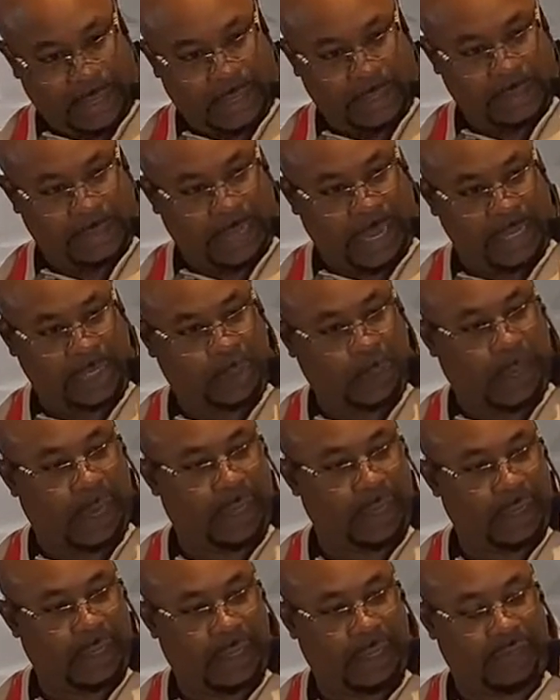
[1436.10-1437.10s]
That's why I
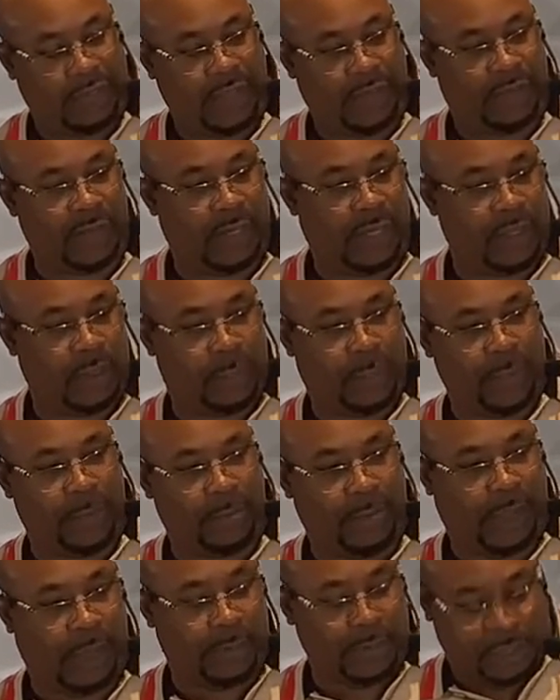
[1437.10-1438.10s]
love giving other
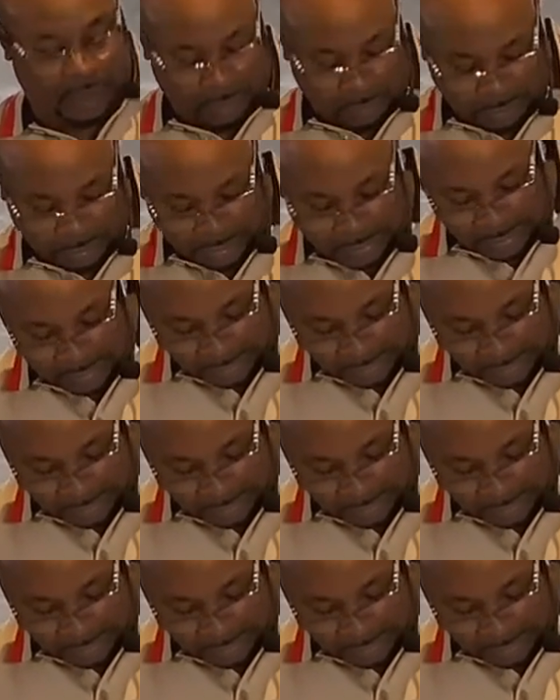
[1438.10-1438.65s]
people opportunities.